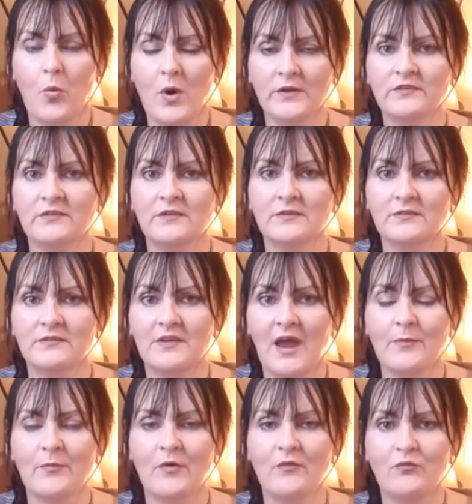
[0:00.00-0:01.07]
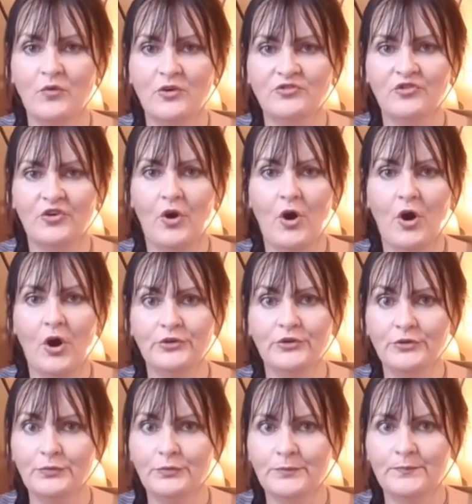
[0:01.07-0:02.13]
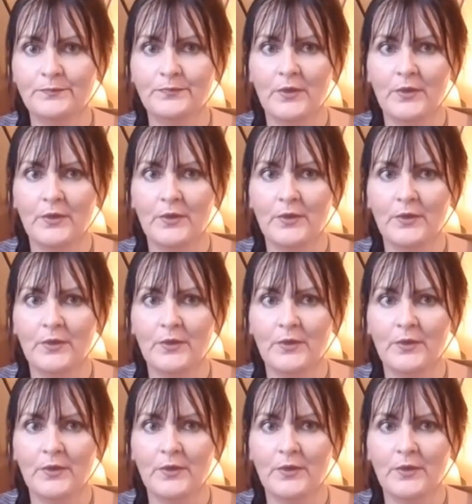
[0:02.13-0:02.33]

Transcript: what type of witch are you